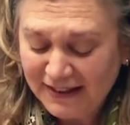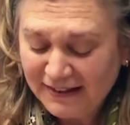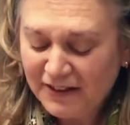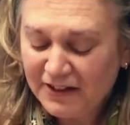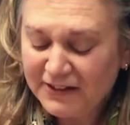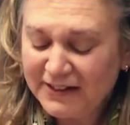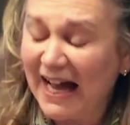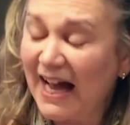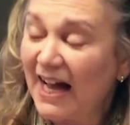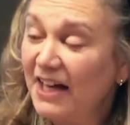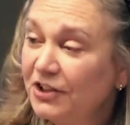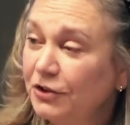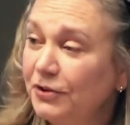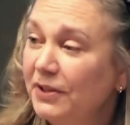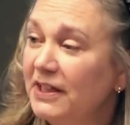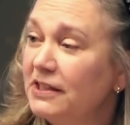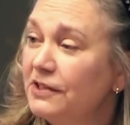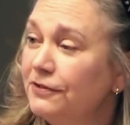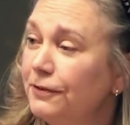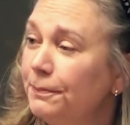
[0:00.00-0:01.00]
there are cash
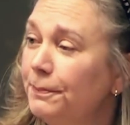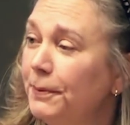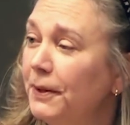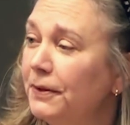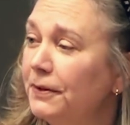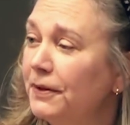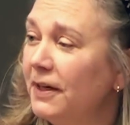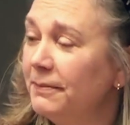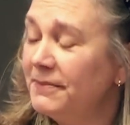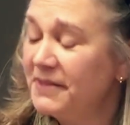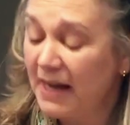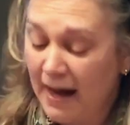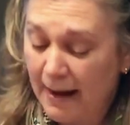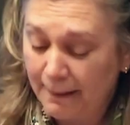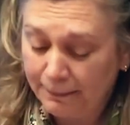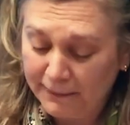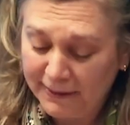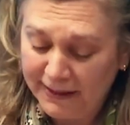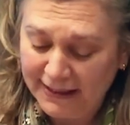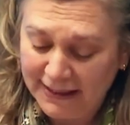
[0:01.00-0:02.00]
transfer programs
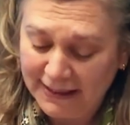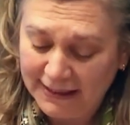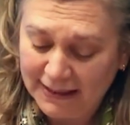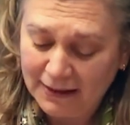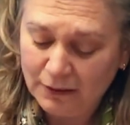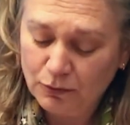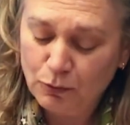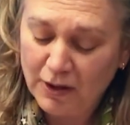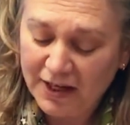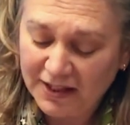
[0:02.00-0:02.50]
operating in